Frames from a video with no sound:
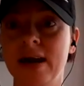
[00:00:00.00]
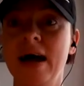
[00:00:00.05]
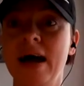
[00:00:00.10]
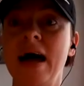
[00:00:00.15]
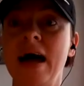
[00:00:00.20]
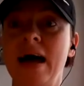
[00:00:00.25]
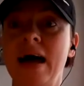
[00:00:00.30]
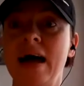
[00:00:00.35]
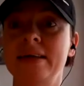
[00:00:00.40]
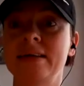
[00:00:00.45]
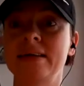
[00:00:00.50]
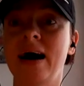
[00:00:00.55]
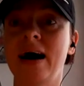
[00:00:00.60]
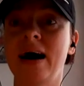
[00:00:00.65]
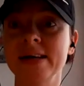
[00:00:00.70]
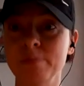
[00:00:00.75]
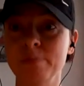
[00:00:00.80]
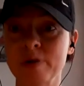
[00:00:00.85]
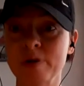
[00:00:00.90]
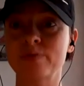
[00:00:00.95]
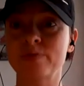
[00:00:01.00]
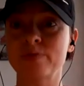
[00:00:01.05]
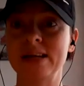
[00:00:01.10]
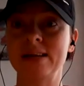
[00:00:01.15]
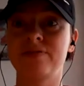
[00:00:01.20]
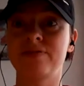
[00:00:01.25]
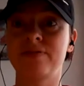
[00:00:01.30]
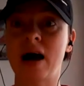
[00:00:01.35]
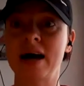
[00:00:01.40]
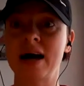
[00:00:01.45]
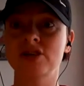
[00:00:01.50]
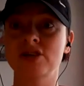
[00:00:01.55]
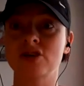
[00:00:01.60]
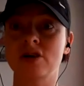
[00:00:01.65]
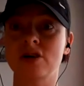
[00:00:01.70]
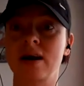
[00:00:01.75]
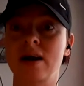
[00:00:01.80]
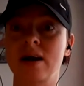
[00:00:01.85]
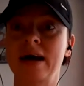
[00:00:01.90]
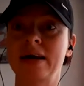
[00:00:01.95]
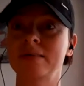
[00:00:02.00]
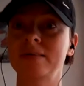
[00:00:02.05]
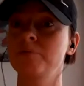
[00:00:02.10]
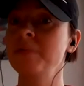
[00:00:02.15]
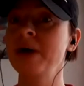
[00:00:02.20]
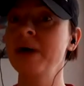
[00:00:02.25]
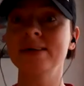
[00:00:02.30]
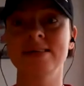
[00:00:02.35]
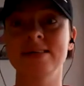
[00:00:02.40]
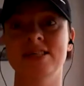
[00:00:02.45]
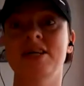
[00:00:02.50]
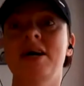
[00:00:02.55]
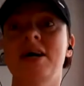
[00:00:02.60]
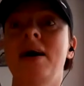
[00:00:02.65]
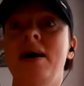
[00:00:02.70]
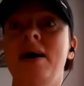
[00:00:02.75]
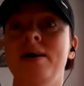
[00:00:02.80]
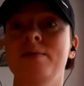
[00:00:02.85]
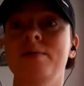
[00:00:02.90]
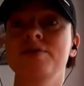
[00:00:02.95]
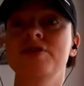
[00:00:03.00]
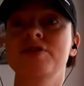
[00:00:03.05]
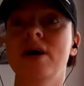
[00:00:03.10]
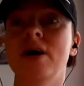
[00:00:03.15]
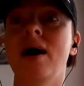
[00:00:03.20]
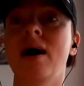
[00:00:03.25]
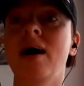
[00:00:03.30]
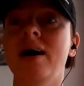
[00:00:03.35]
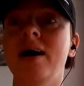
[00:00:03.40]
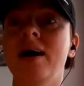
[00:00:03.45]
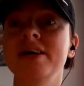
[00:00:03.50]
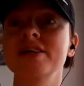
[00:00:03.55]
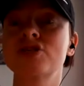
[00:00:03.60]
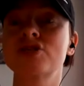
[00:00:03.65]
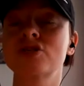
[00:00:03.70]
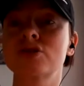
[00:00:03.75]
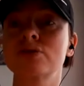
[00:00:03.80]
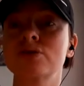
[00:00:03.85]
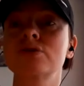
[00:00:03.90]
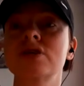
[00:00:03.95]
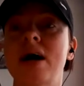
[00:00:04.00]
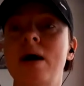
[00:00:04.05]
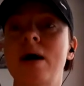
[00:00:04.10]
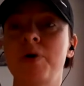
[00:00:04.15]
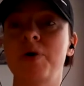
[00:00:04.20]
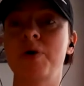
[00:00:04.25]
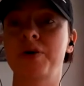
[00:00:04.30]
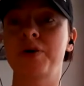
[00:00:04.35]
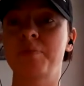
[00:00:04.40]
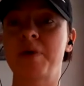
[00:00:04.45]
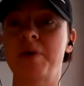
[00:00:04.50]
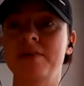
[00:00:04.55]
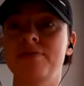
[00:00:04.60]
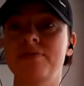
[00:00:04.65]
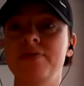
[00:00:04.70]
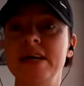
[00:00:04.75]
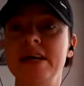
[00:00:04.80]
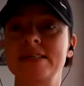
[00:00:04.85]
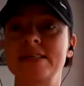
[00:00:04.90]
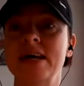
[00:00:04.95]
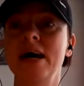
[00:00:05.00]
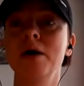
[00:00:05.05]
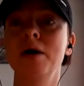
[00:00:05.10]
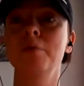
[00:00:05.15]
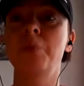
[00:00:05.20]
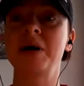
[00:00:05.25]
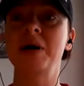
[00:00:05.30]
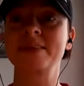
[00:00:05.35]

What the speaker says: And I am a real fighter. And many times I stood up on my feet, but